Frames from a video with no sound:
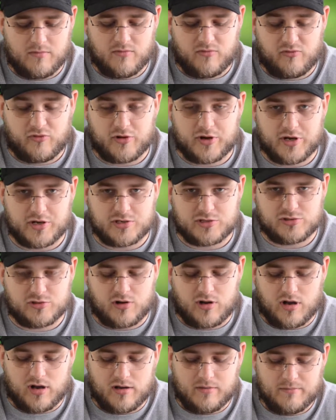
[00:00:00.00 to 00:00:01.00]
for your
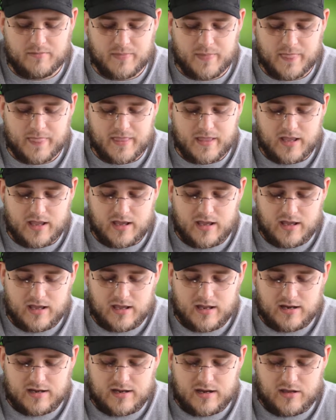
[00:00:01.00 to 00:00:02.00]
draw.
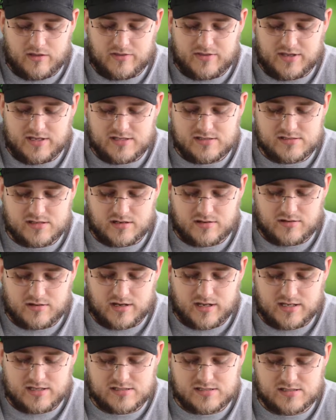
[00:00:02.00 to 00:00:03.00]
Now these are
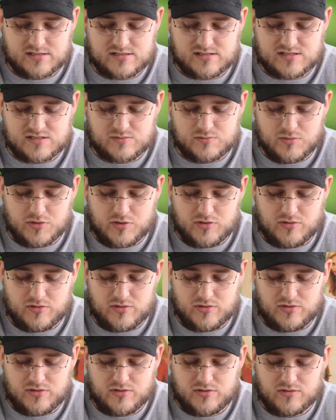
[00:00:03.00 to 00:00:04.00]
nice and
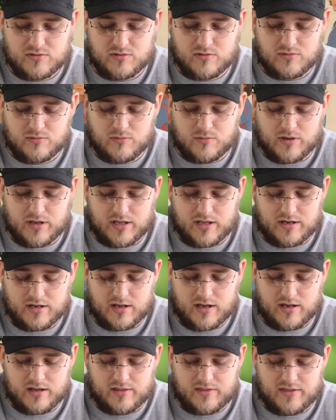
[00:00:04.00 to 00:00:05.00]
smooth when
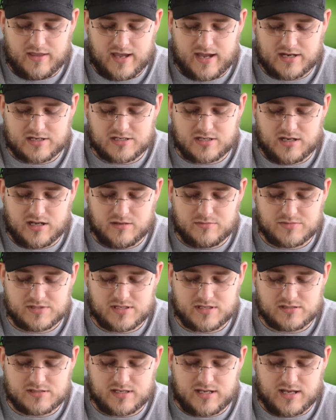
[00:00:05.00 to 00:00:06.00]
the action comes,
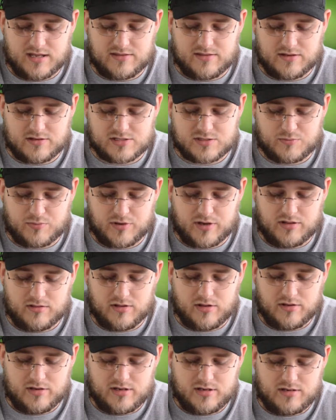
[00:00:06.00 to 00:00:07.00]
because again, they're spring
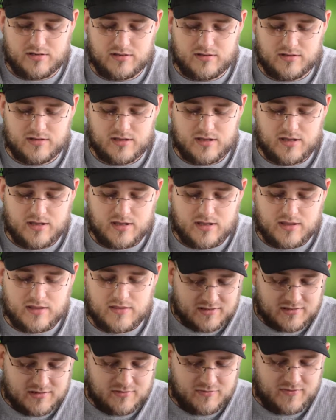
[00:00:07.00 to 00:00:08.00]
loaded.
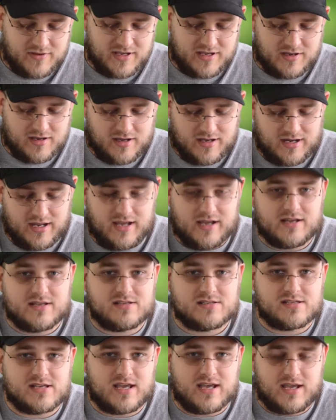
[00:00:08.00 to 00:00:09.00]
The V-cut
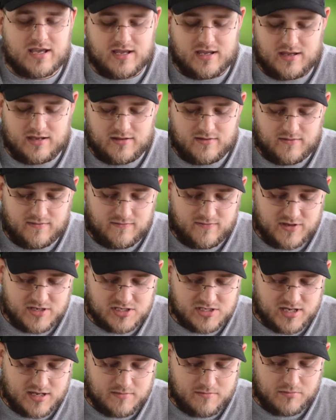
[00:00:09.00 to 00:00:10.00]
has a
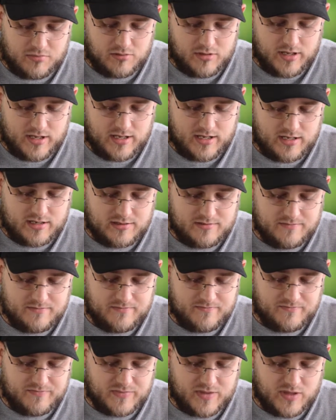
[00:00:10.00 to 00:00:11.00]
V-shaped blade
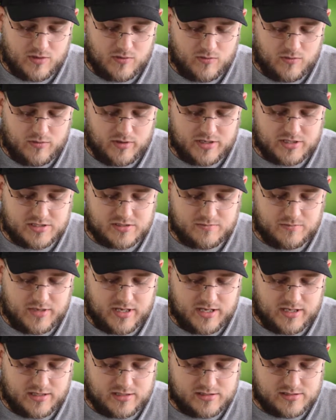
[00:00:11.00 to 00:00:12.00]
which
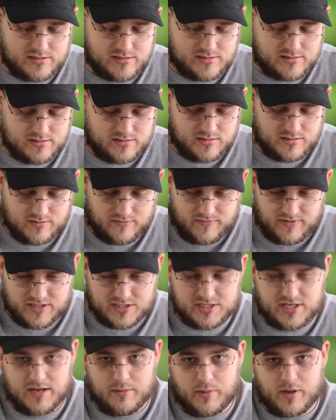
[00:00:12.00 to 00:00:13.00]
makes the
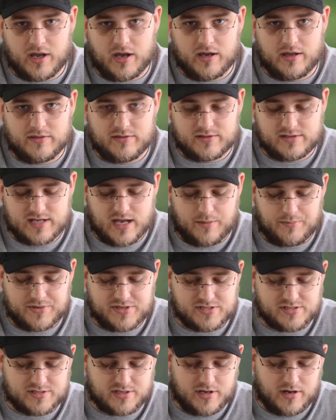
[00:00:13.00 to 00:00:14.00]
V-shaped cut in the top of
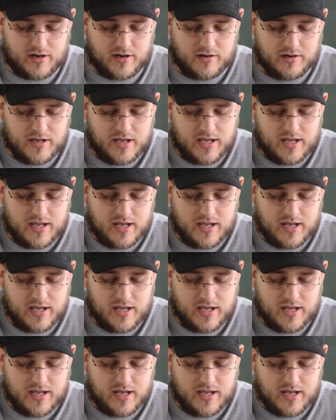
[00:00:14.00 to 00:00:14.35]
the cigar.